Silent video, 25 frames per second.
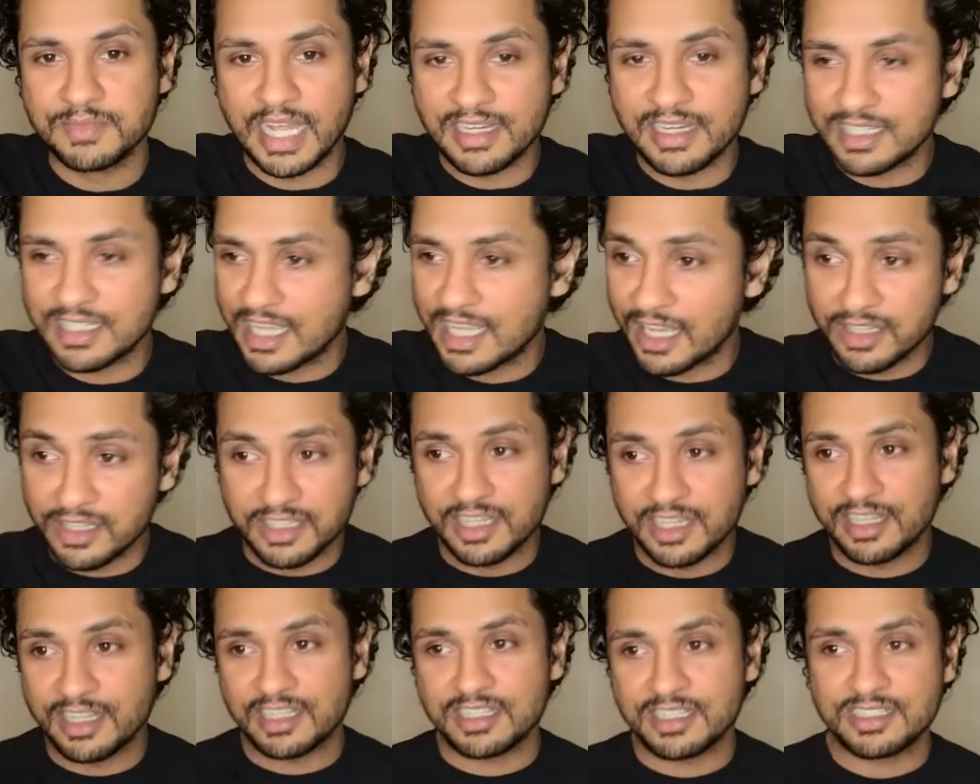And
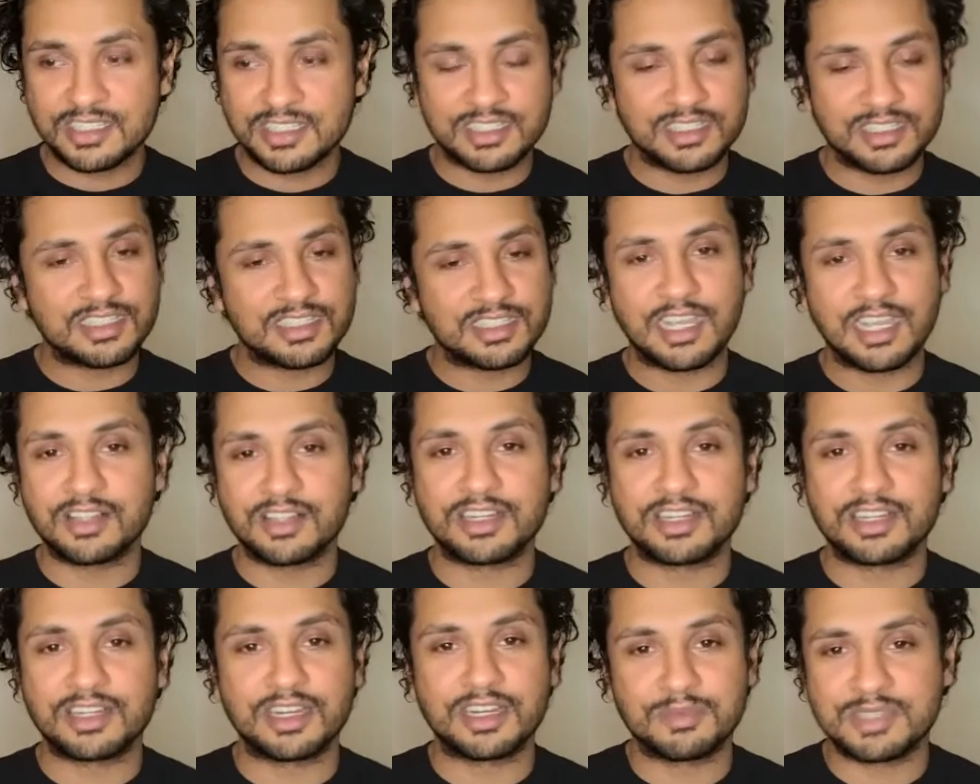killing it,
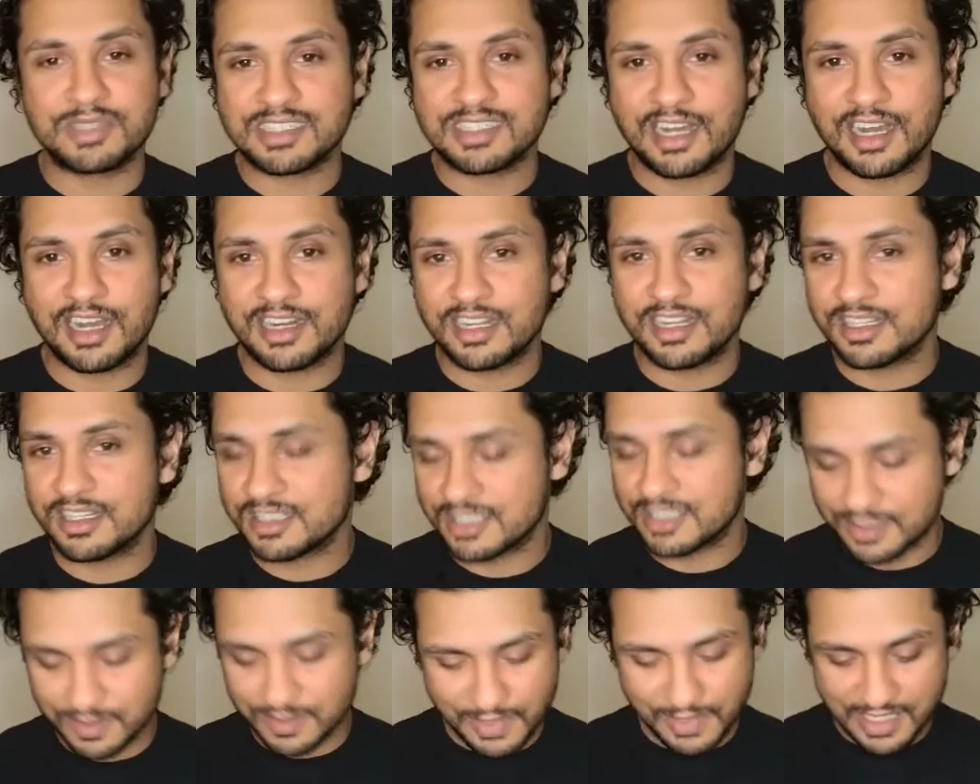Ms. Donna.
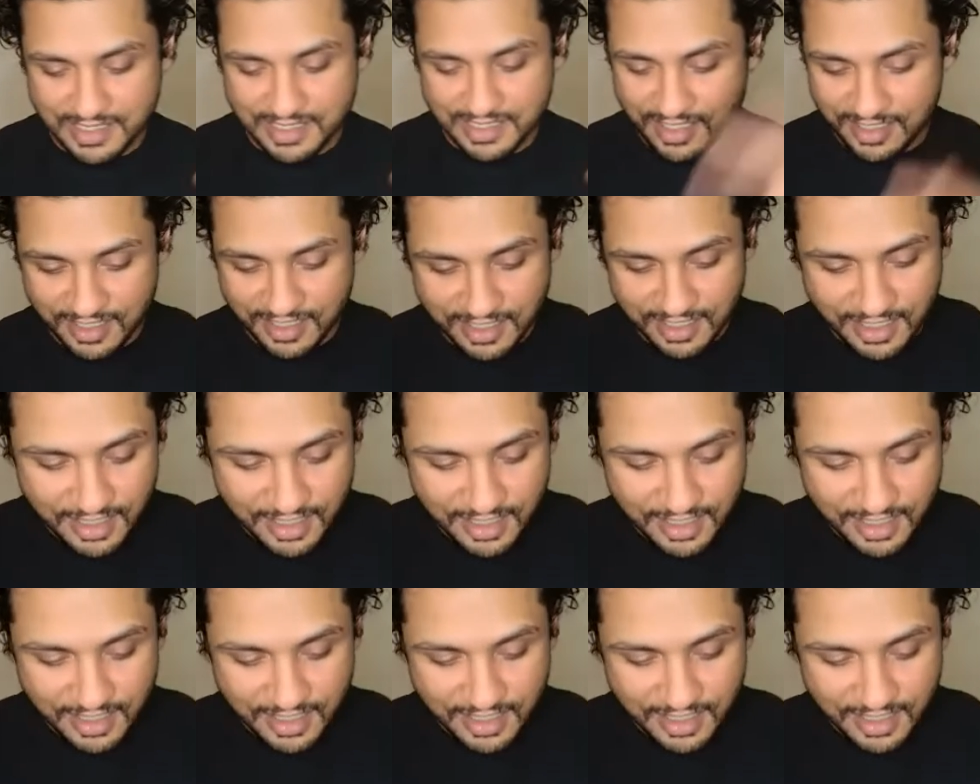She's amazing.